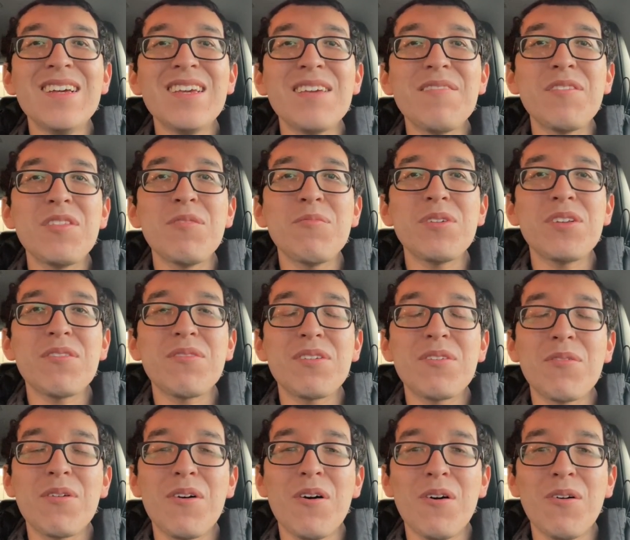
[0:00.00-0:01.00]
even though we don't
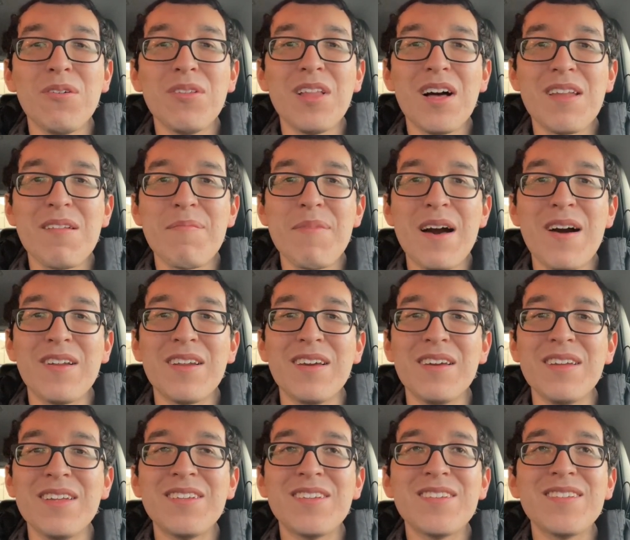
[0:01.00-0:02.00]
know a whole lot about
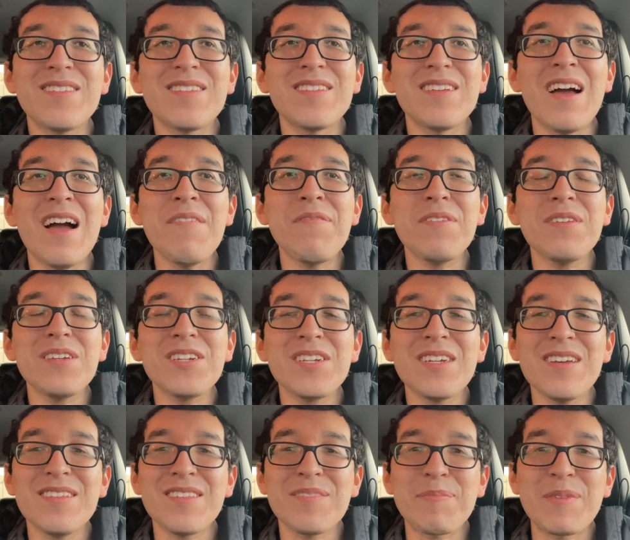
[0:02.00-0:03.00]
it. It's just, I feel like
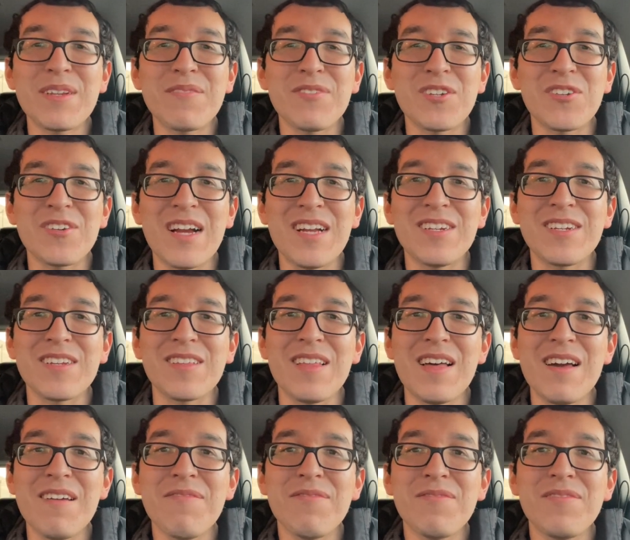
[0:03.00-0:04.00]
she has a bit of a tragic
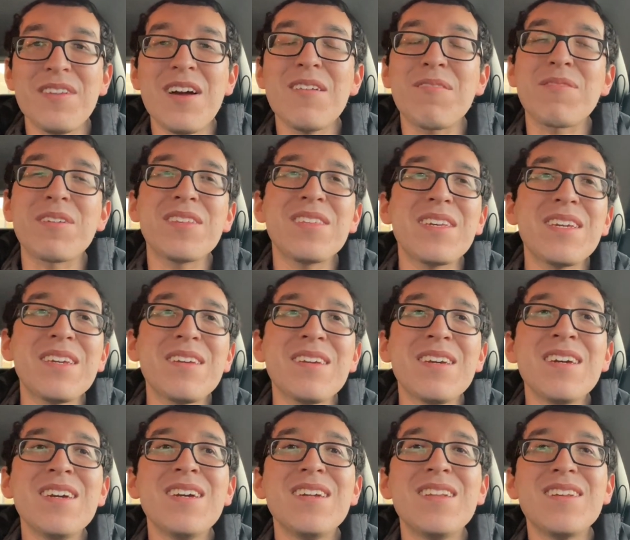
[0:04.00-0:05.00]
life. Not really
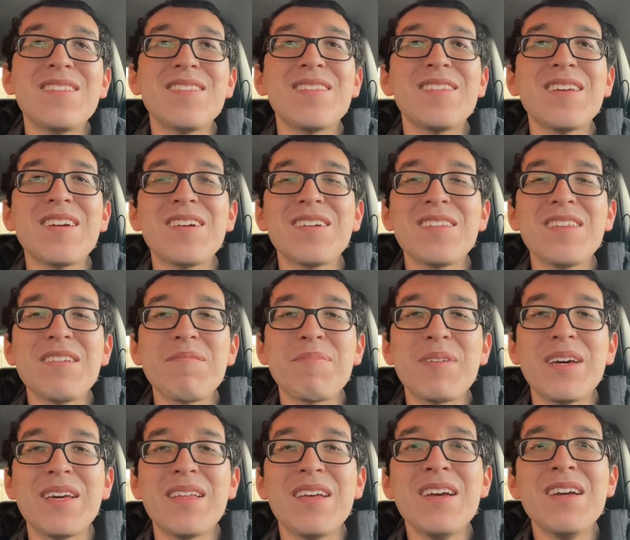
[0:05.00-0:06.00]
necessarily,
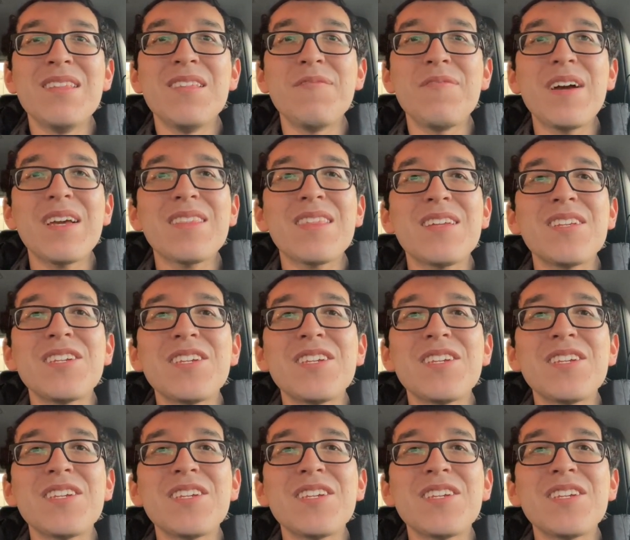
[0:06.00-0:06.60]
but the fact that